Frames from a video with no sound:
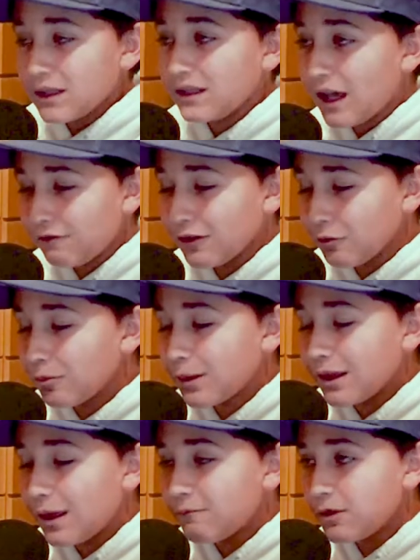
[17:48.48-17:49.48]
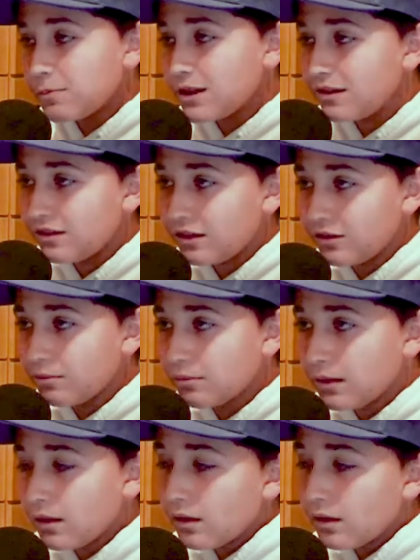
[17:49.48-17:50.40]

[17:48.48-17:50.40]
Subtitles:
Definitely will be the MVP this season.